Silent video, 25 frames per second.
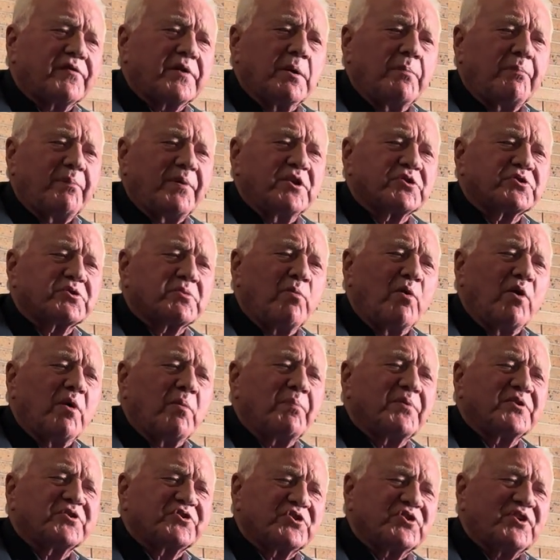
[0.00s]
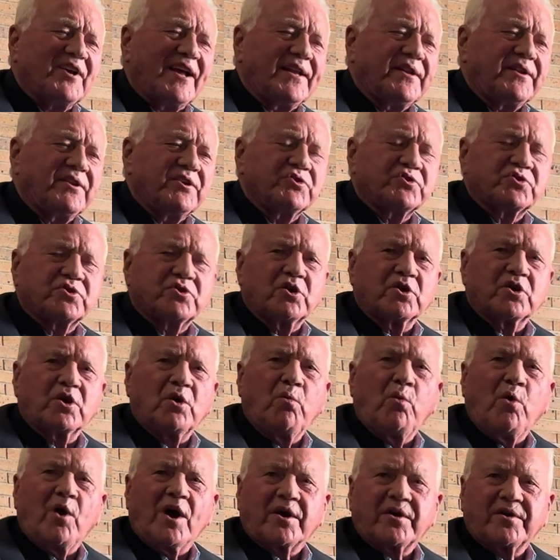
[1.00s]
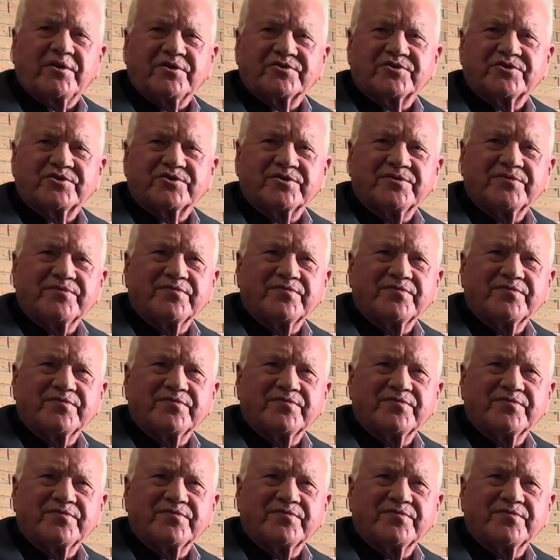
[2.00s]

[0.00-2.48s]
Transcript: to pay a small percentage to the workers.